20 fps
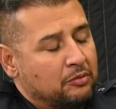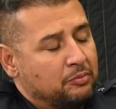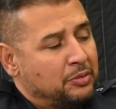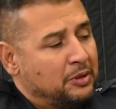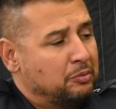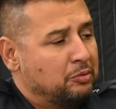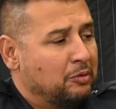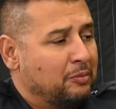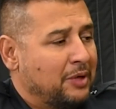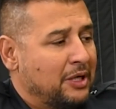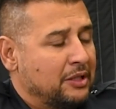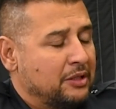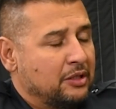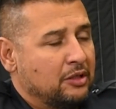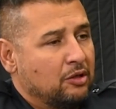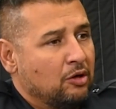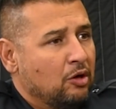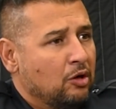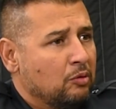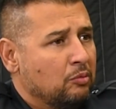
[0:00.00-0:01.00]
And people might
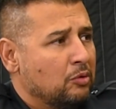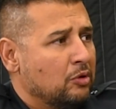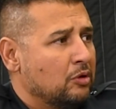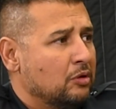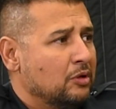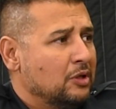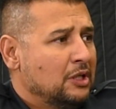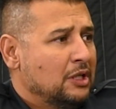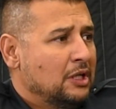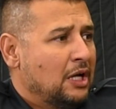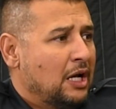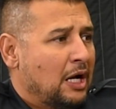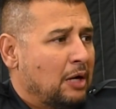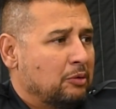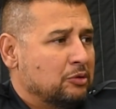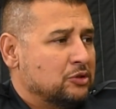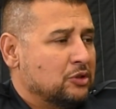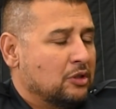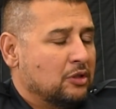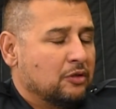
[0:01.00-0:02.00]
think, oh, well, I
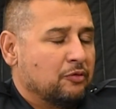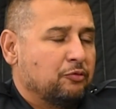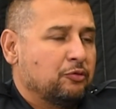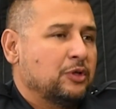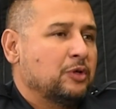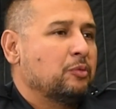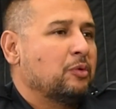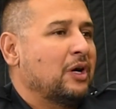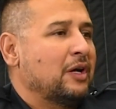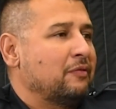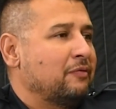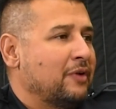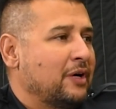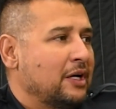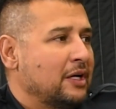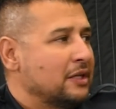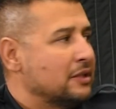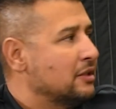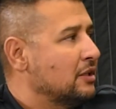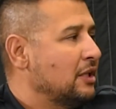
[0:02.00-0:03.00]
was on a free
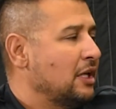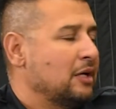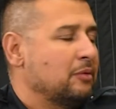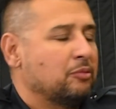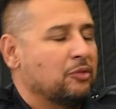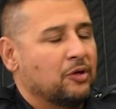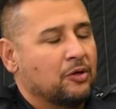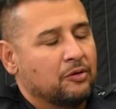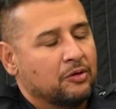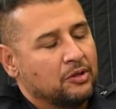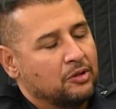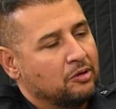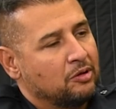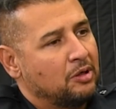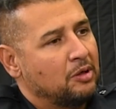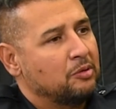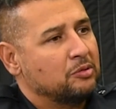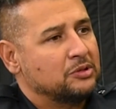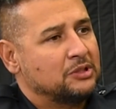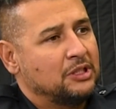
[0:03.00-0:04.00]
Wi-Fi at the library, or
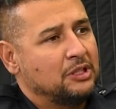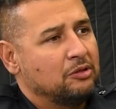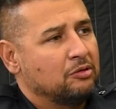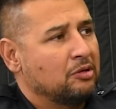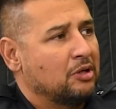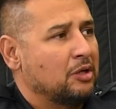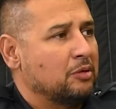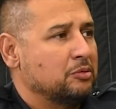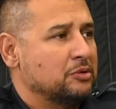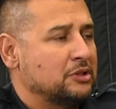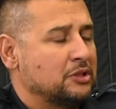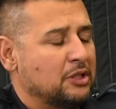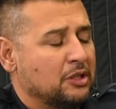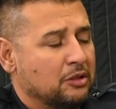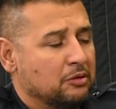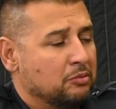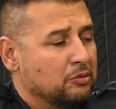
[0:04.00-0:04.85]
I was here, or I was there.